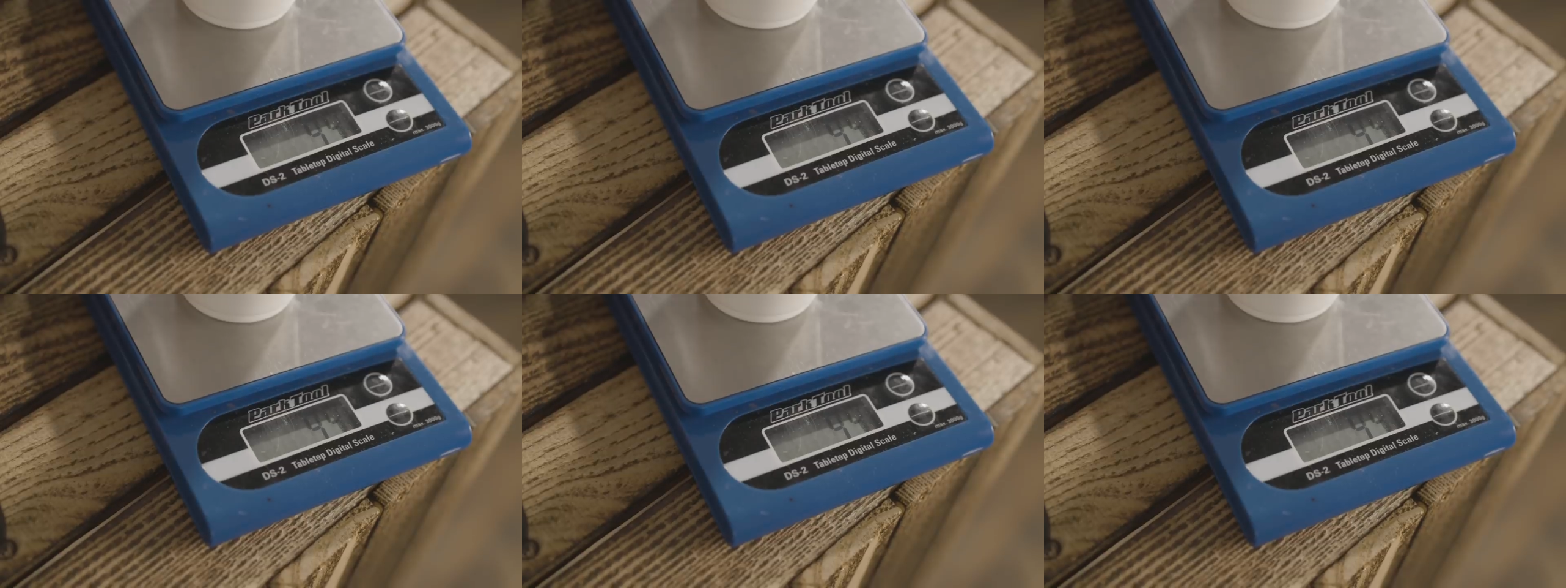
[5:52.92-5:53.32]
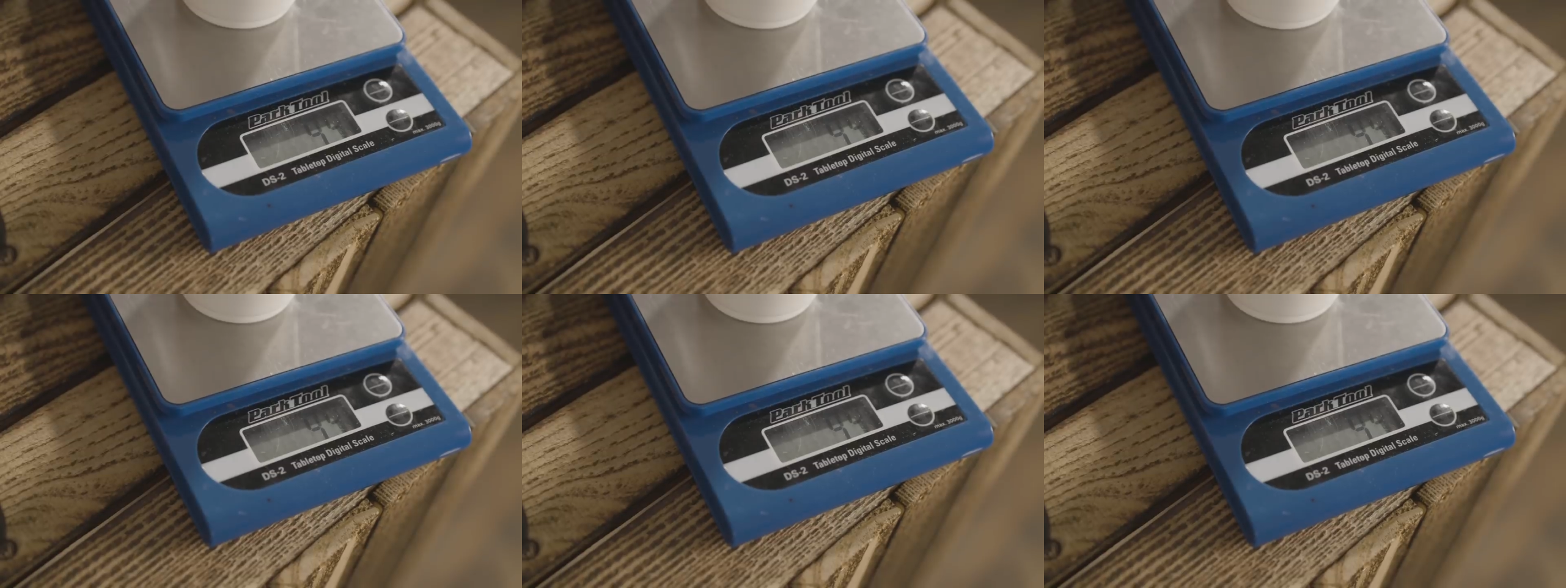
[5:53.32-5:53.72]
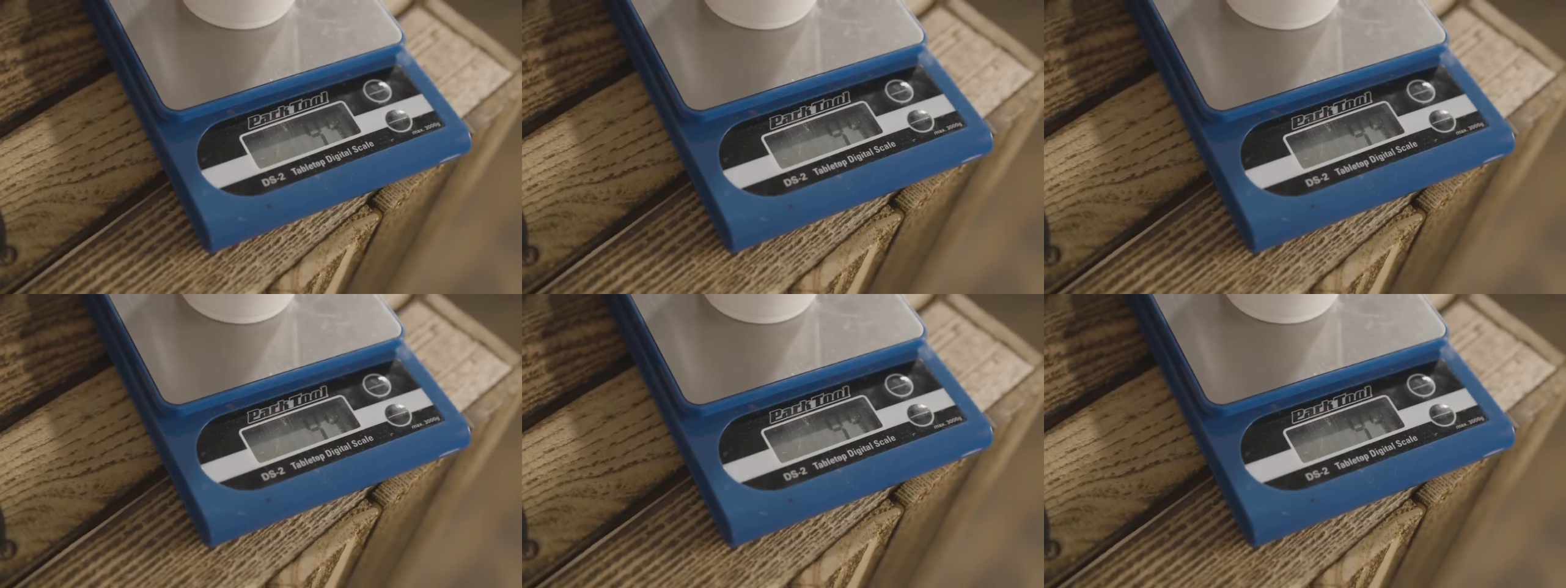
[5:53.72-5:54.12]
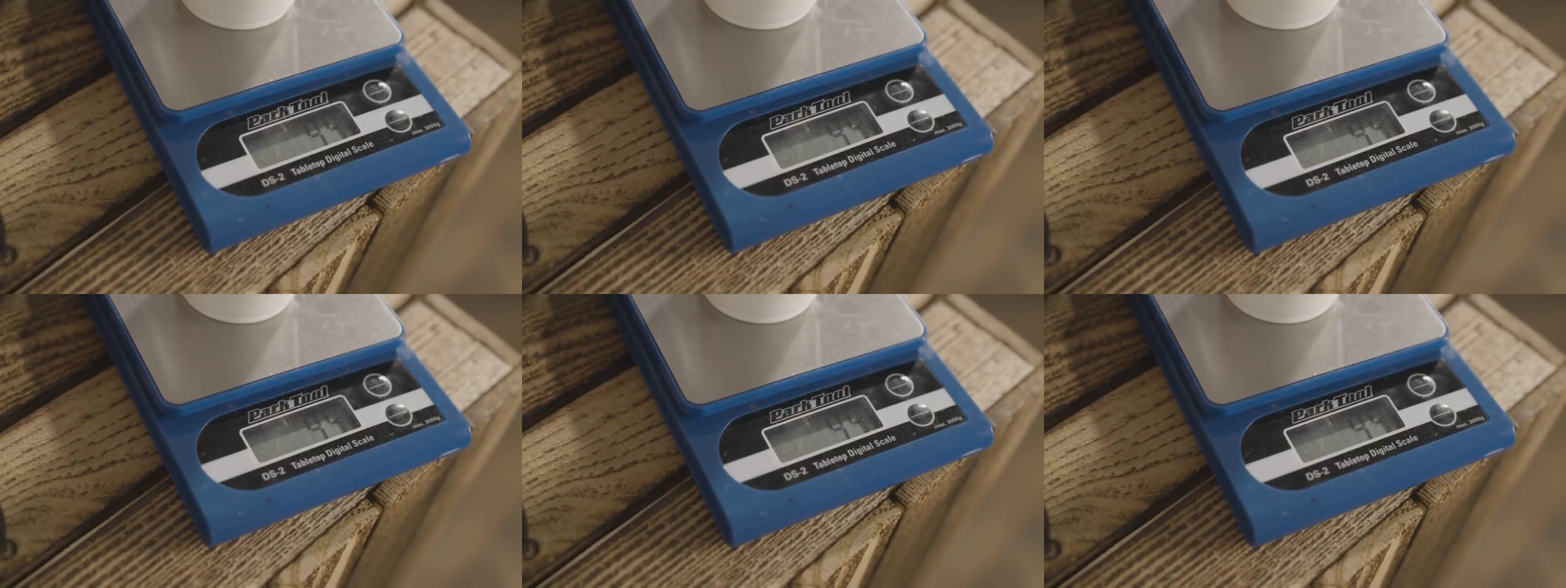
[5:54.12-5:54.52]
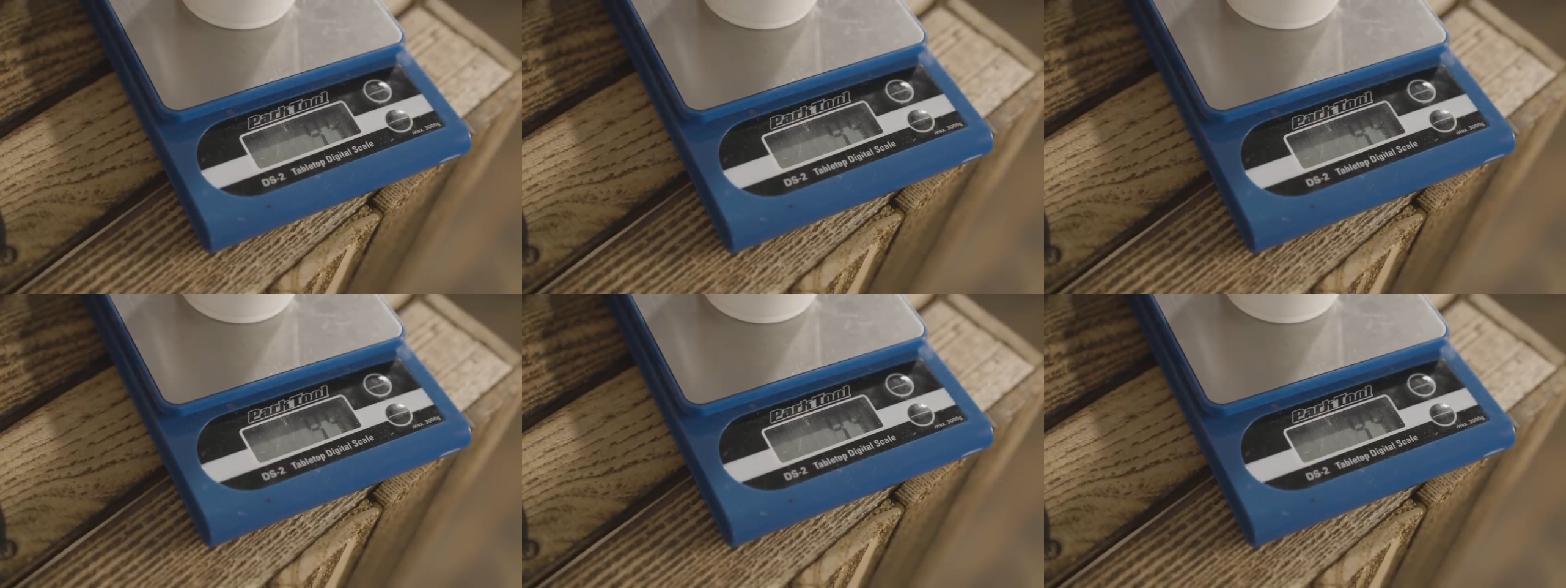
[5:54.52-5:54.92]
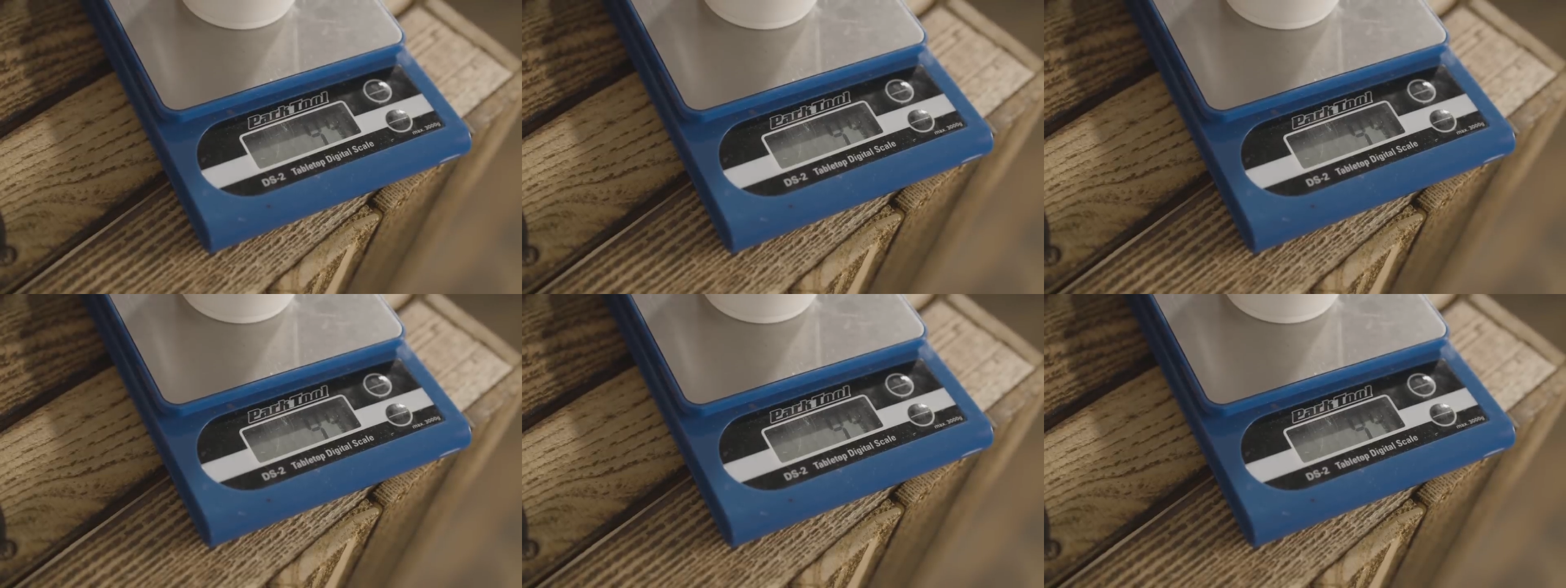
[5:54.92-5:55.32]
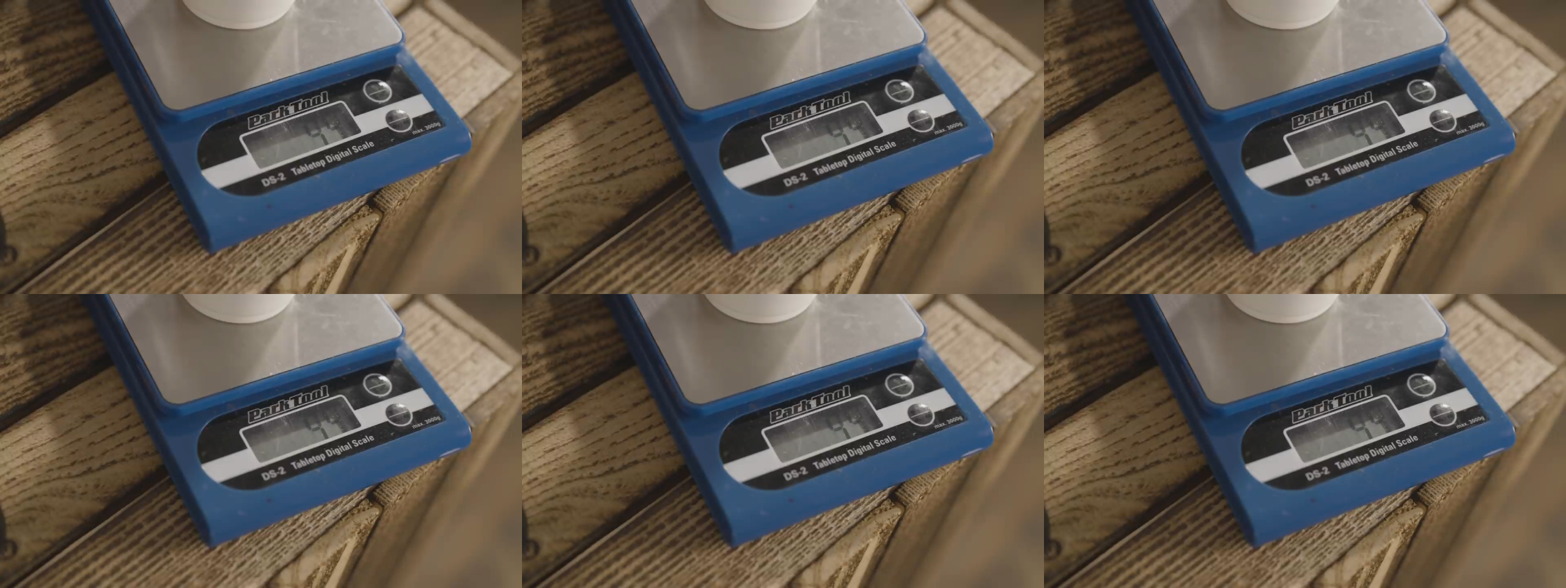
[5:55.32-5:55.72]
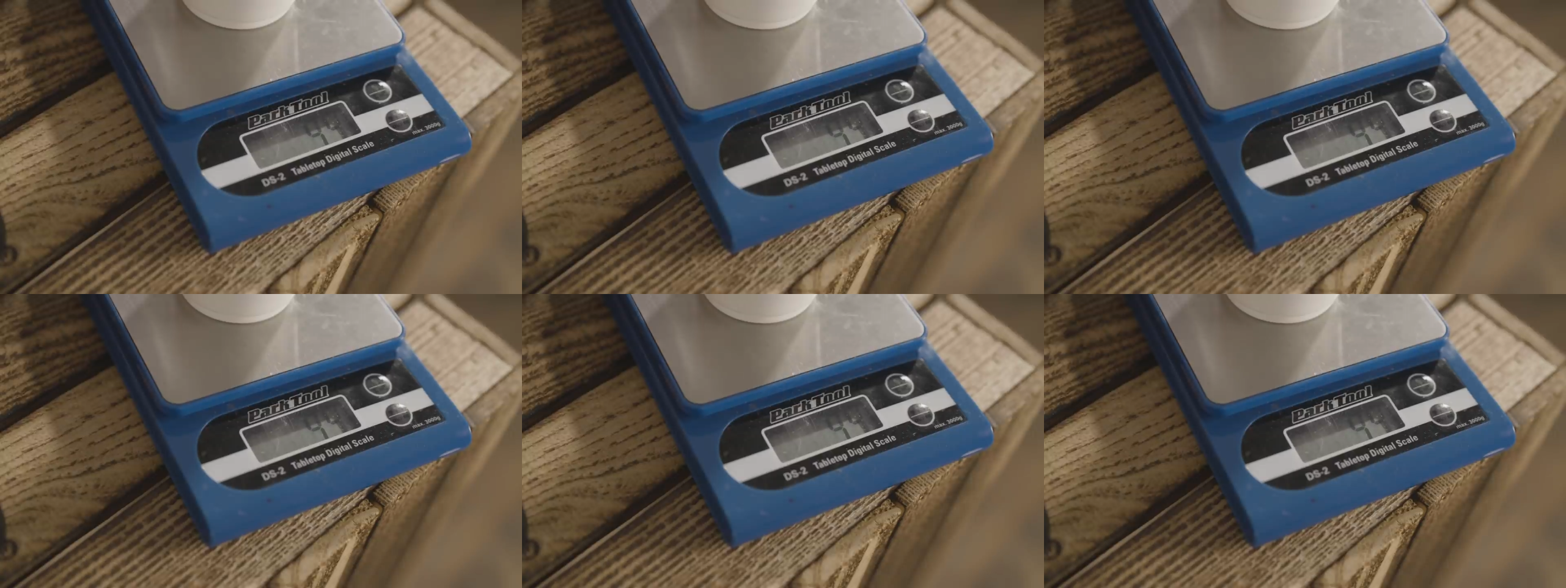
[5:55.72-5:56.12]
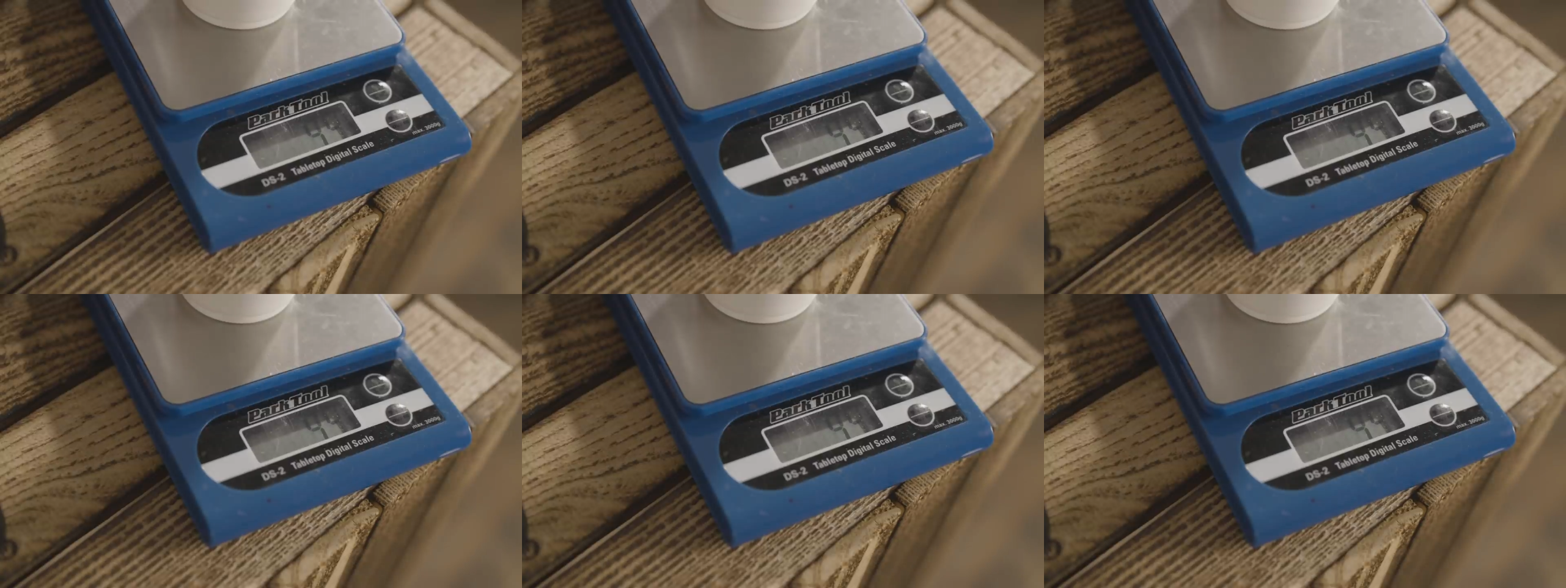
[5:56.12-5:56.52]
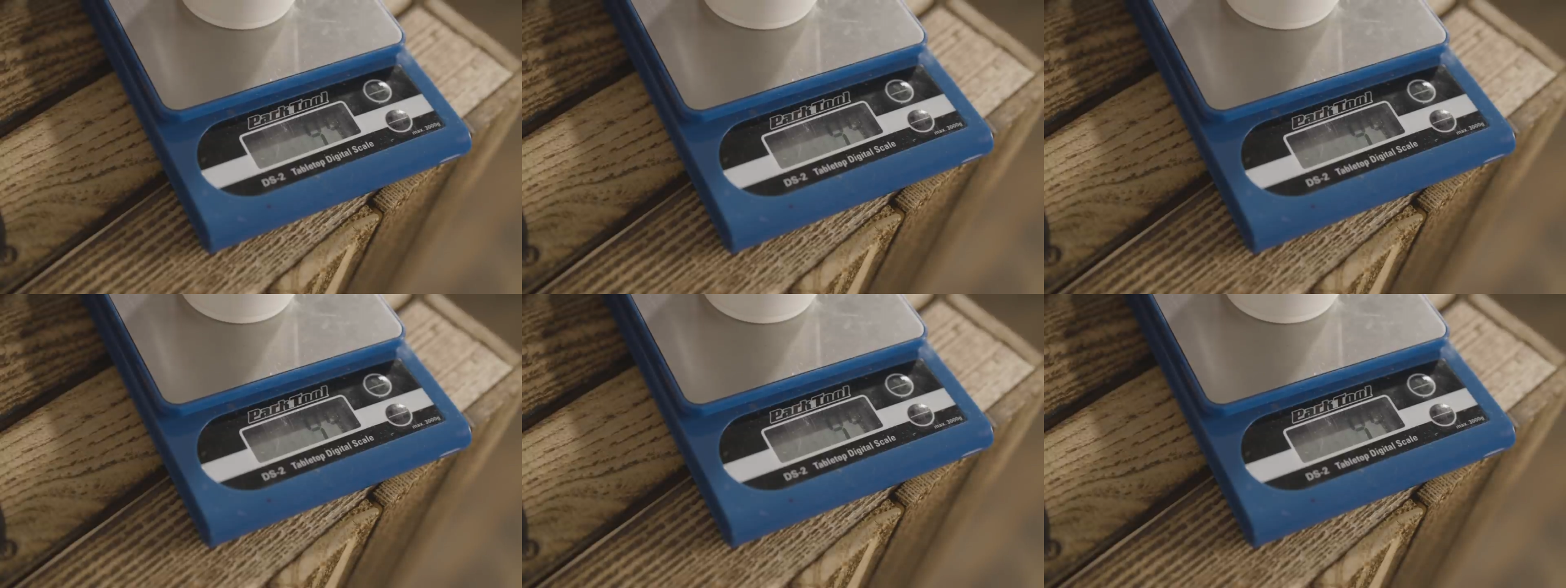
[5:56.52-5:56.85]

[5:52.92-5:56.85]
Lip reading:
No face is visible, so there are no lips to read.